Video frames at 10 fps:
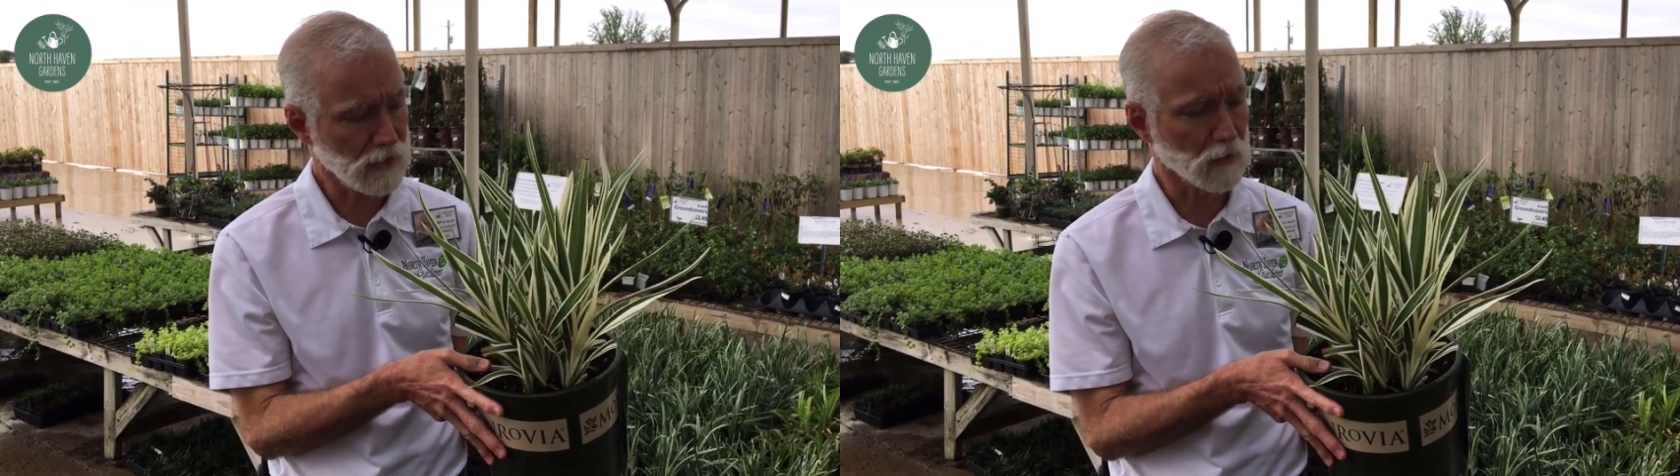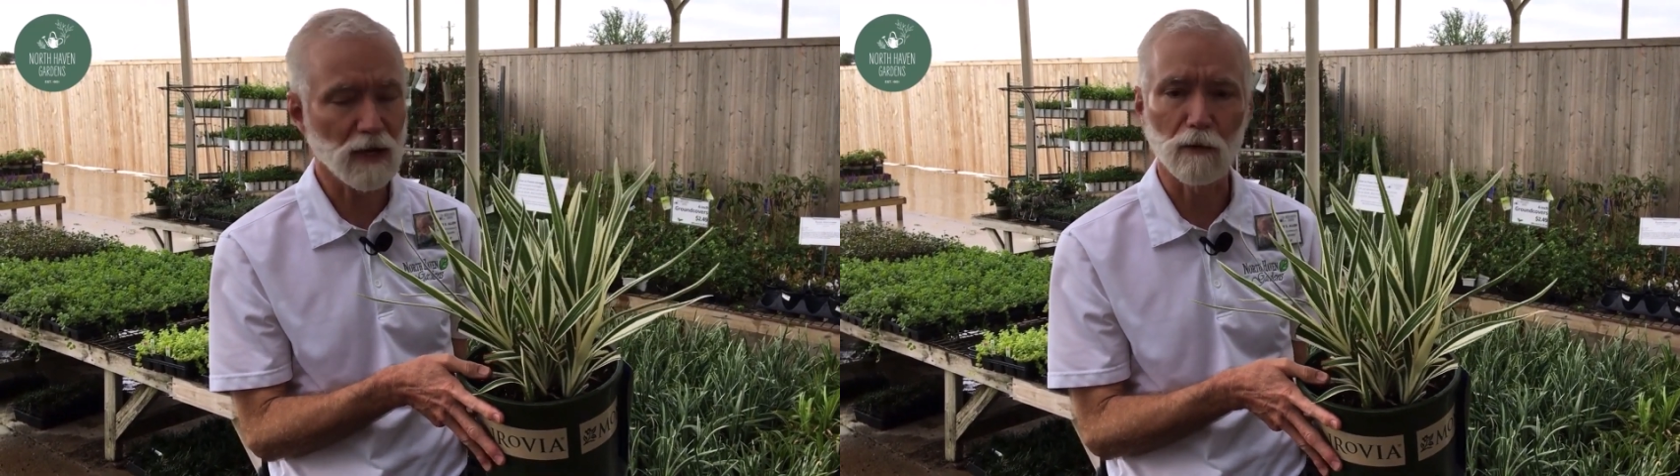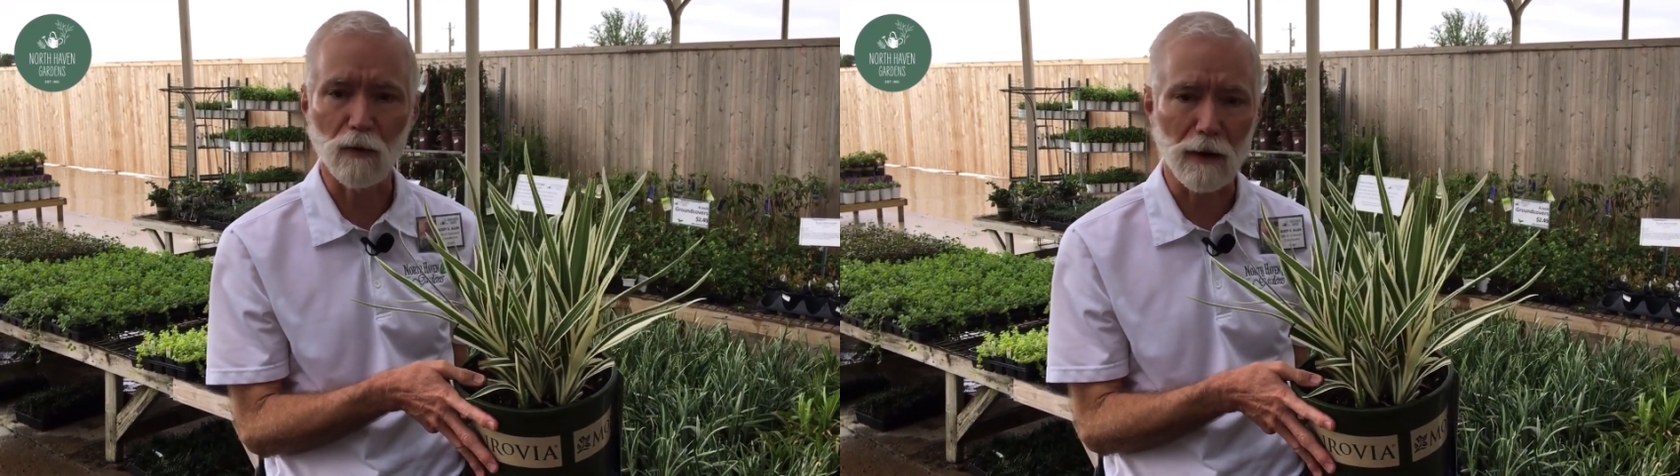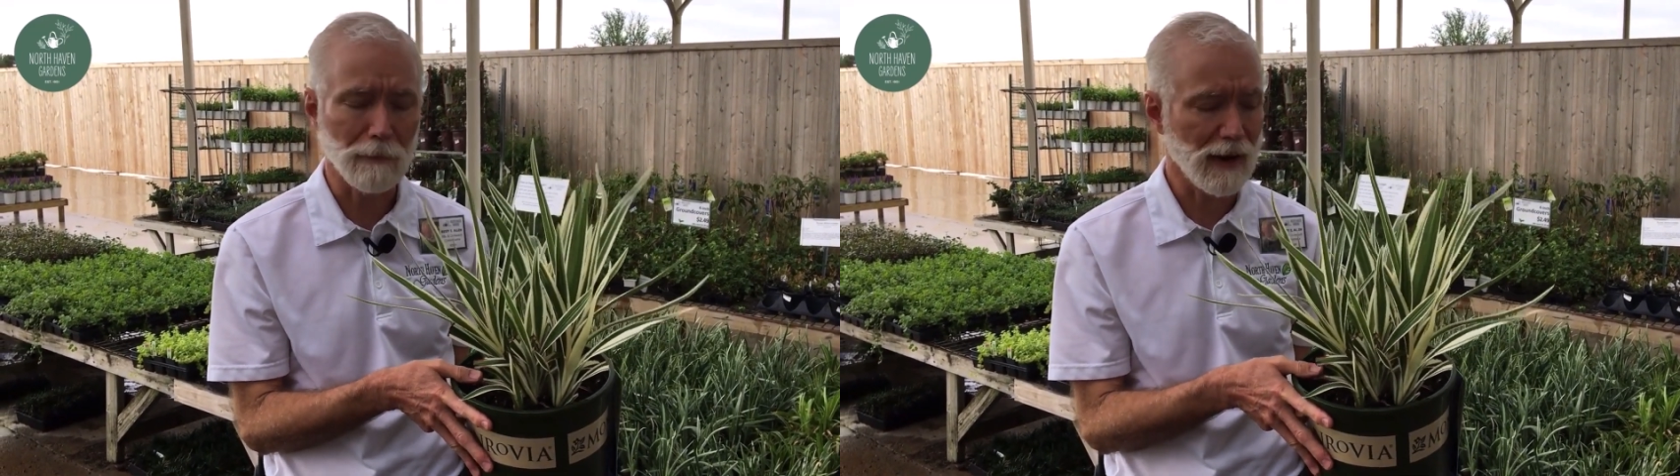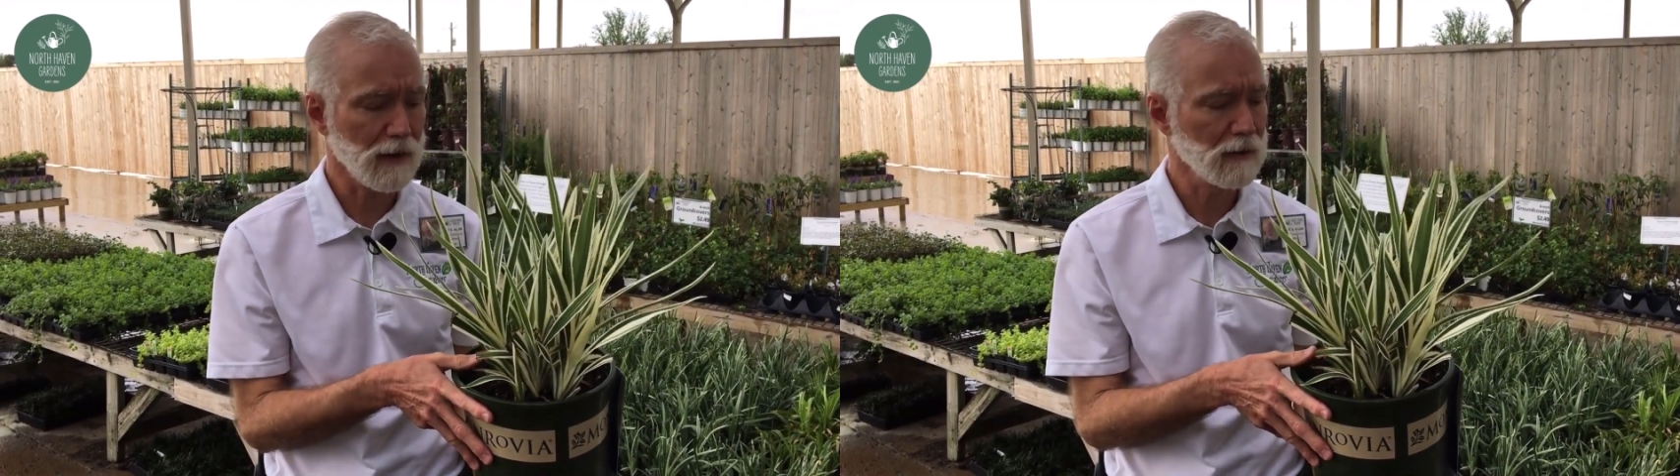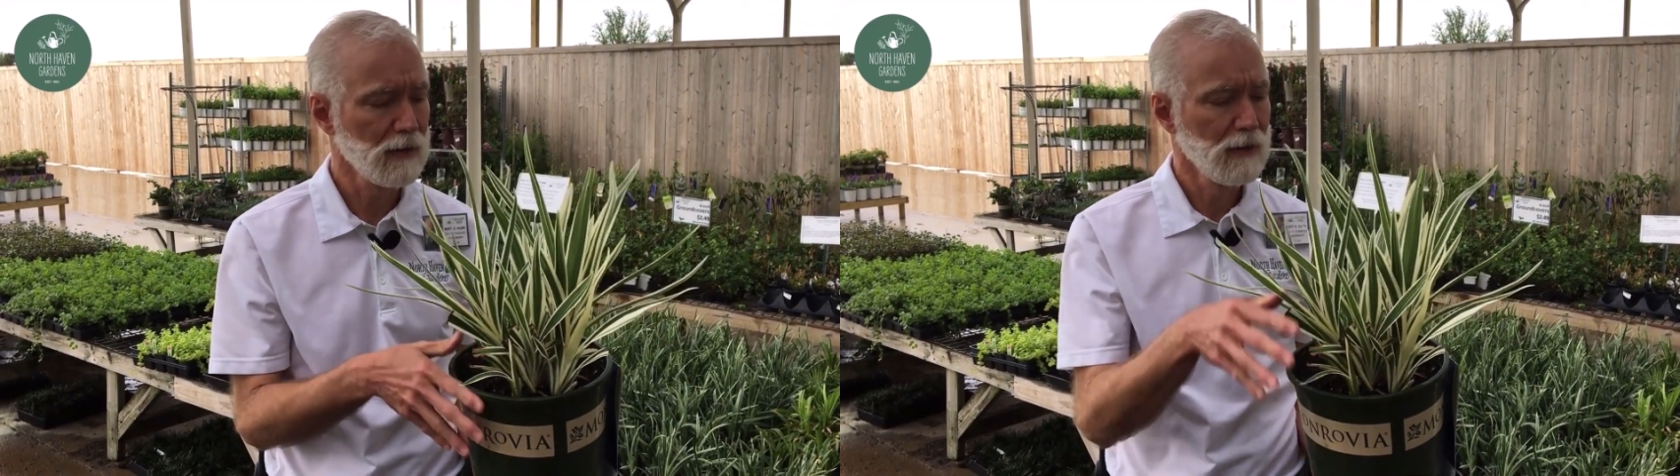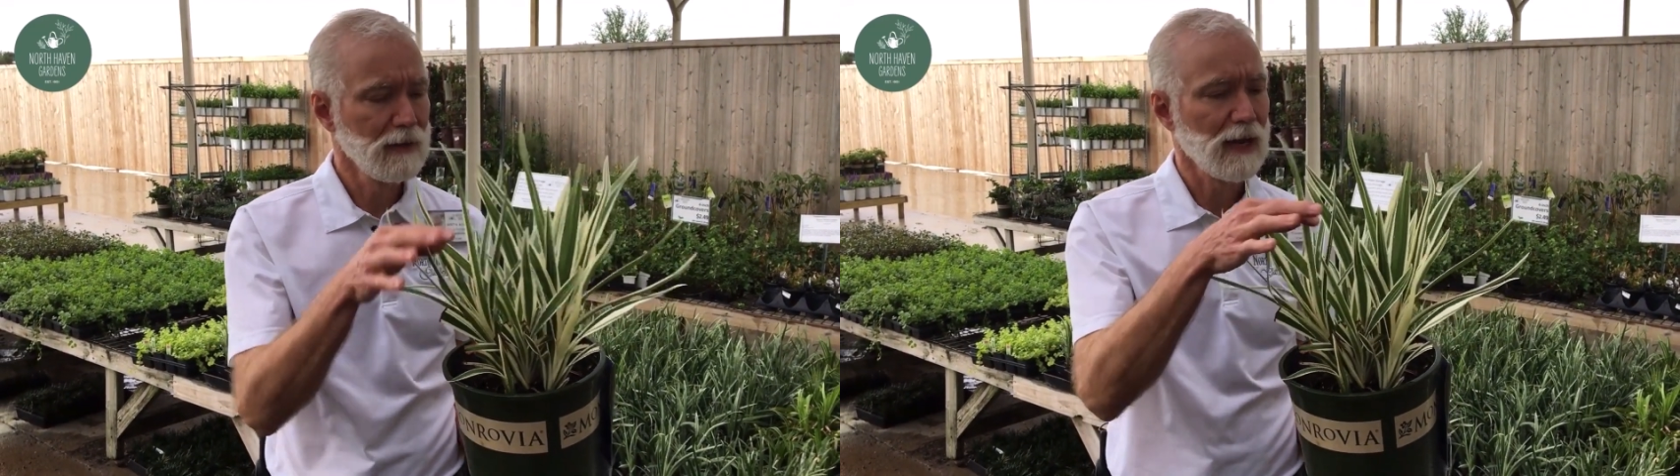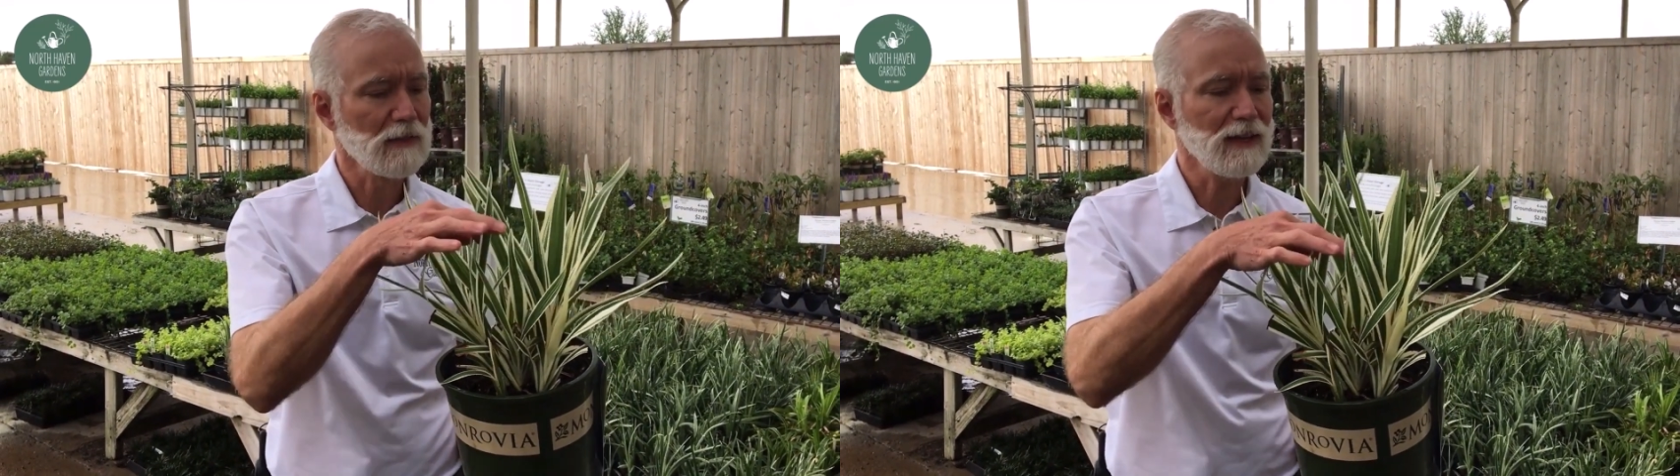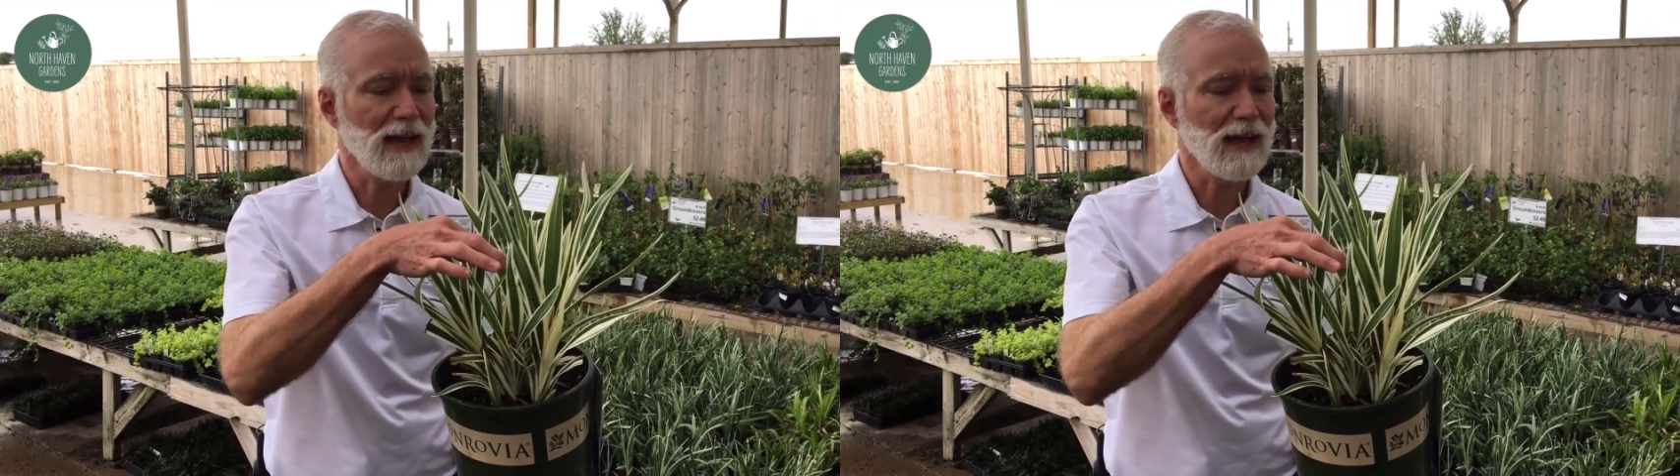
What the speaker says: It'll come right back. And then